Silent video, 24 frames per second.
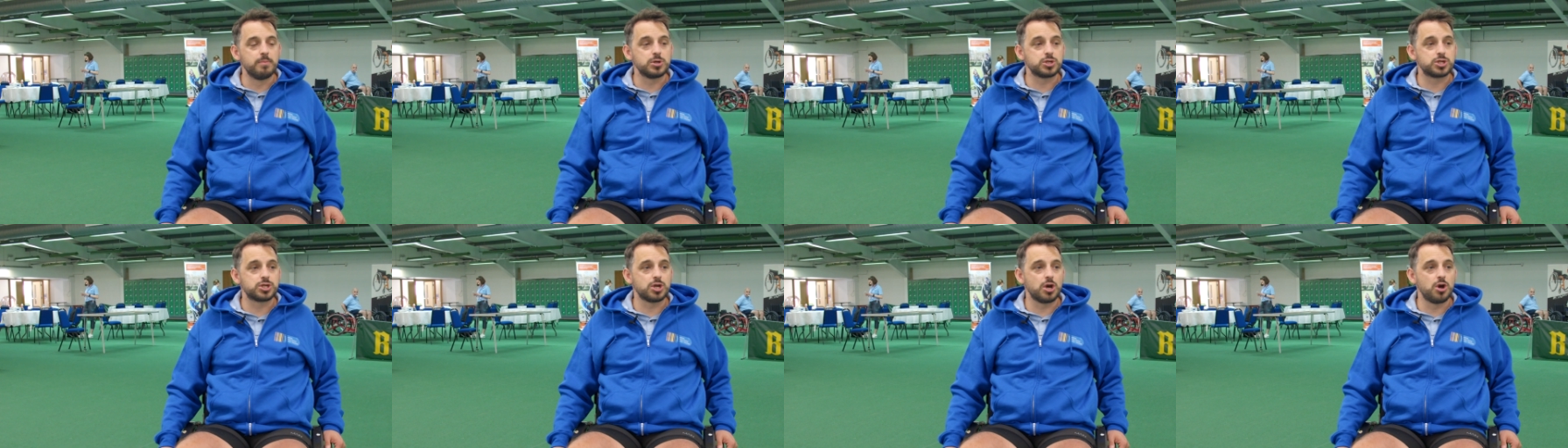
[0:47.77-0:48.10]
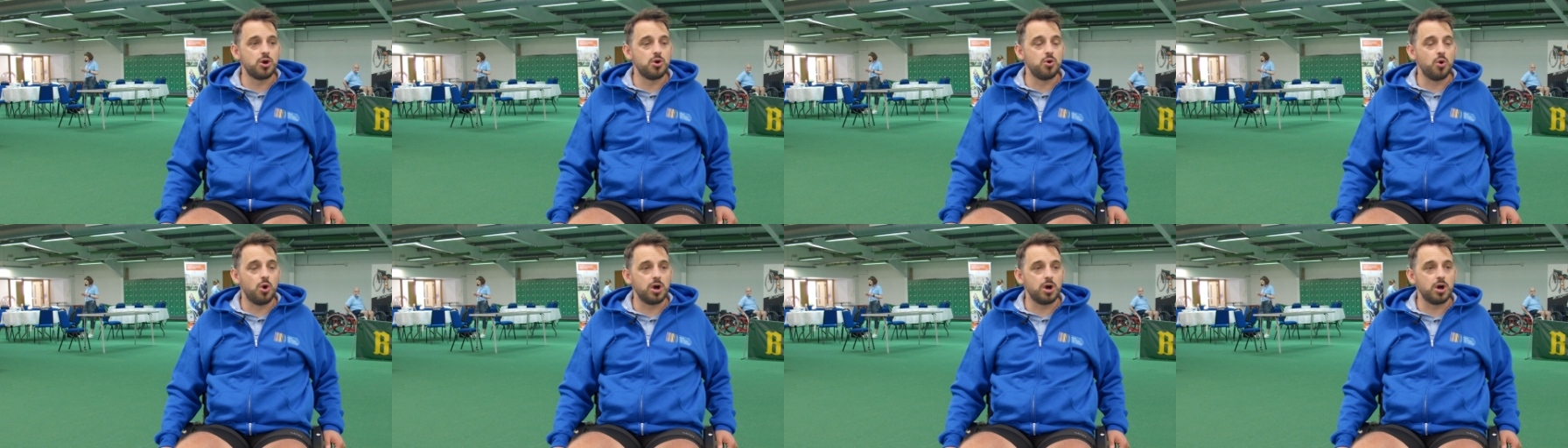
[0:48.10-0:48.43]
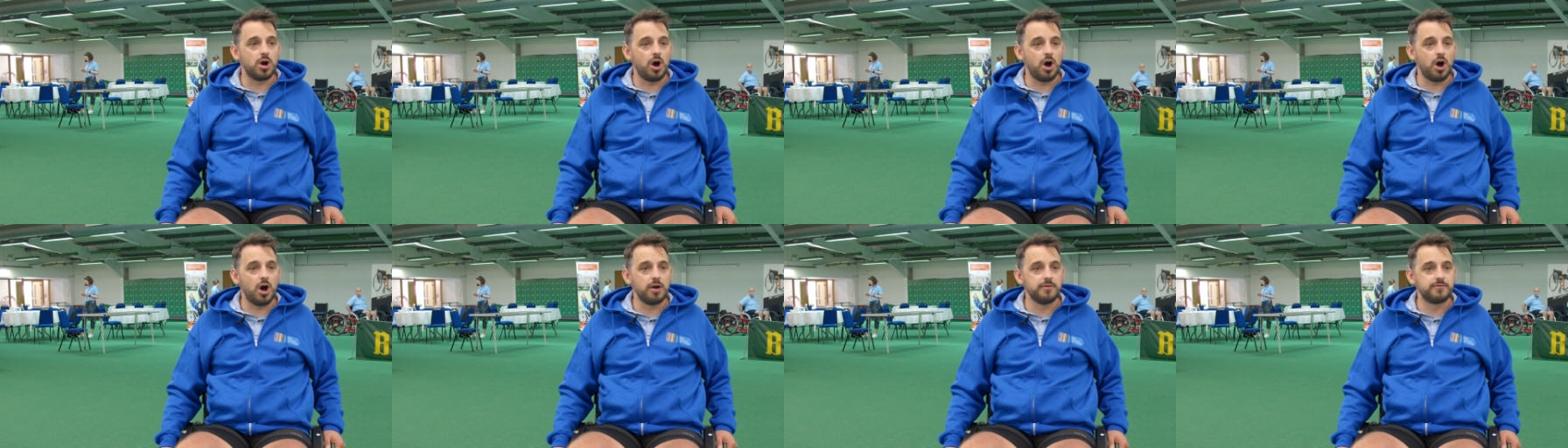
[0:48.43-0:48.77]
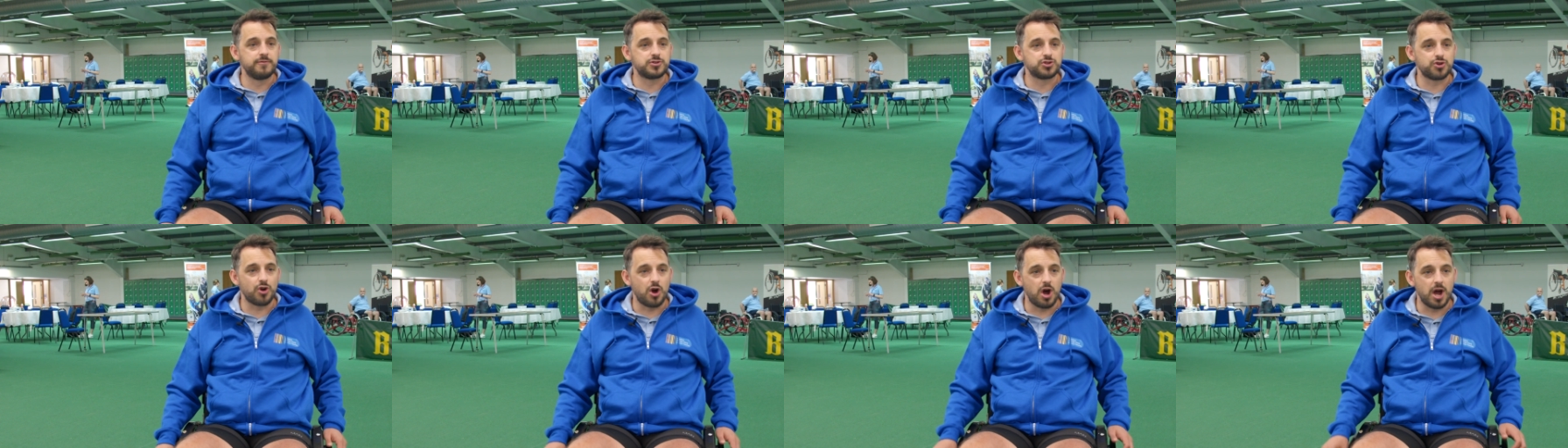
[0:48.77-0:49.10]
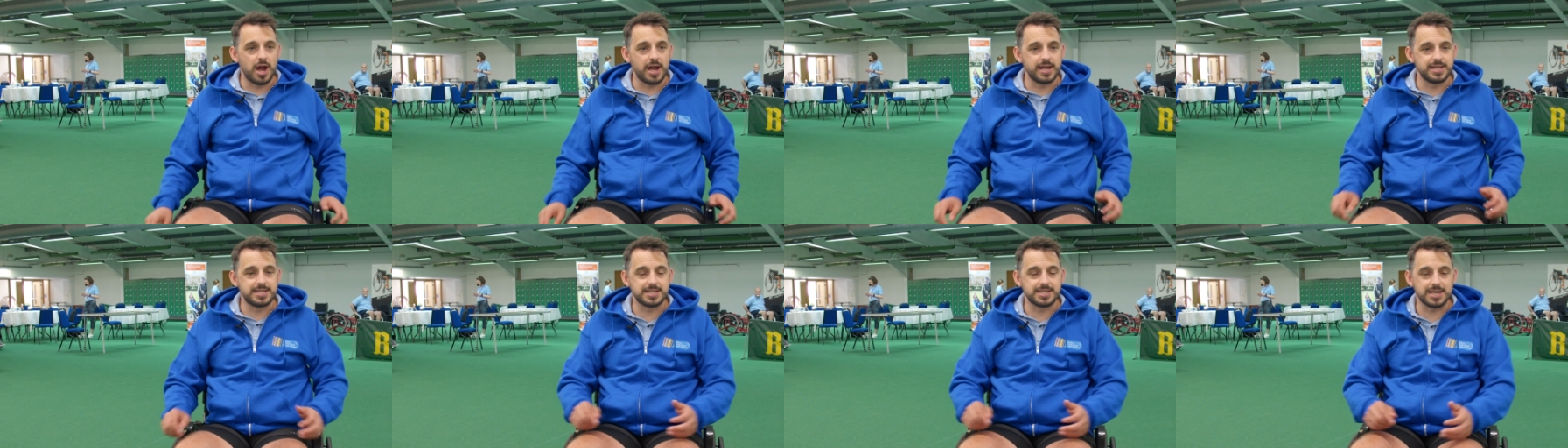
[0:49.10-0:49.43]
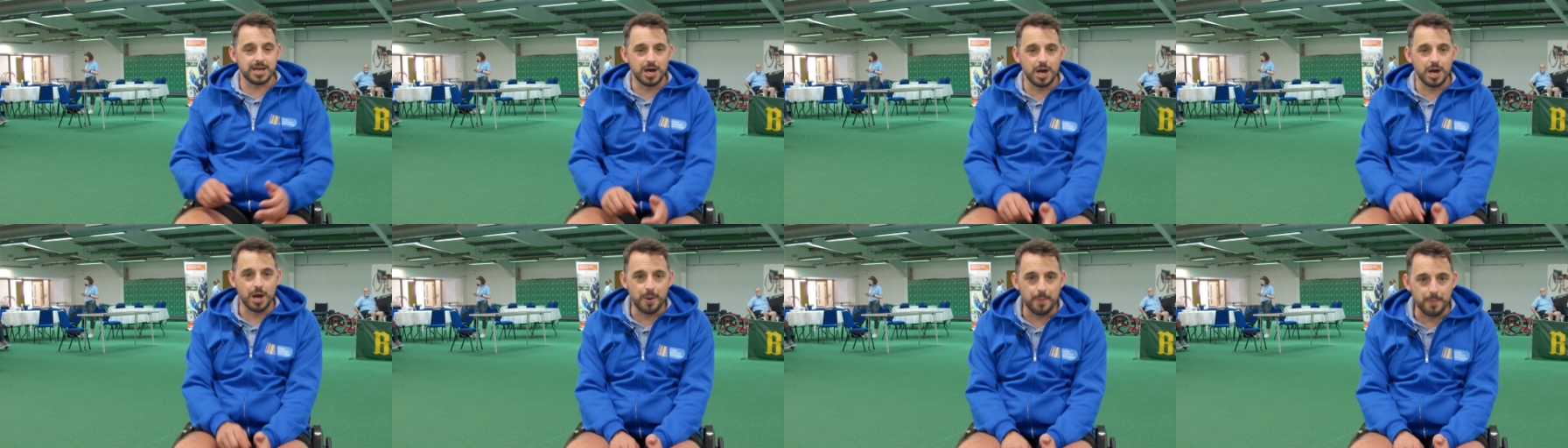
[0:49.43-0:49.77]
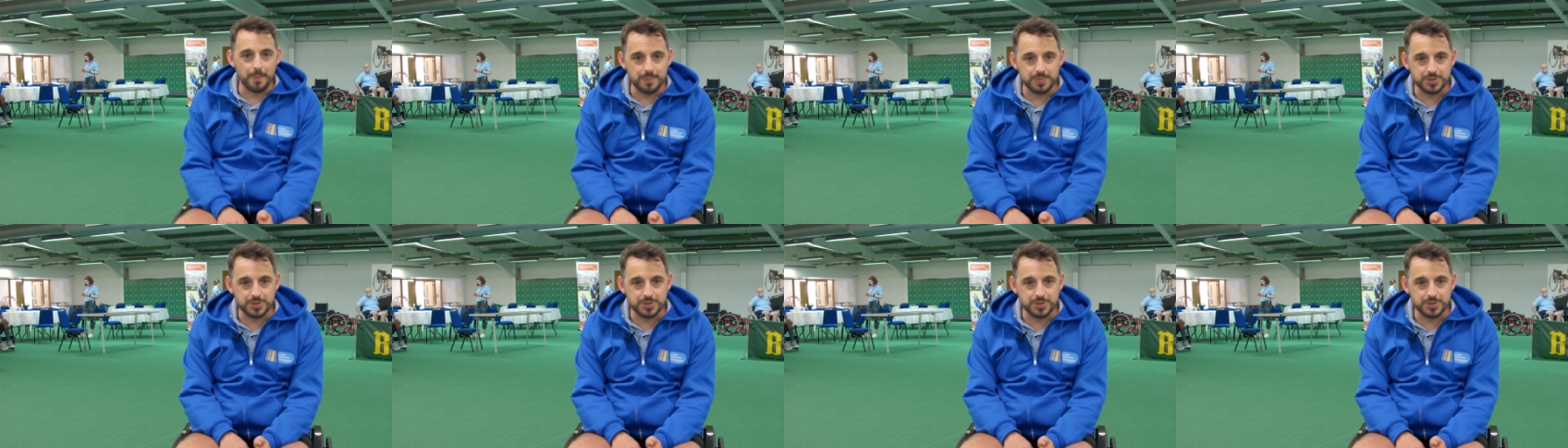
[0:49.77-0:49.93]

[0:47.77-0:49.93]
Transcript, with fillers: So I've tried um,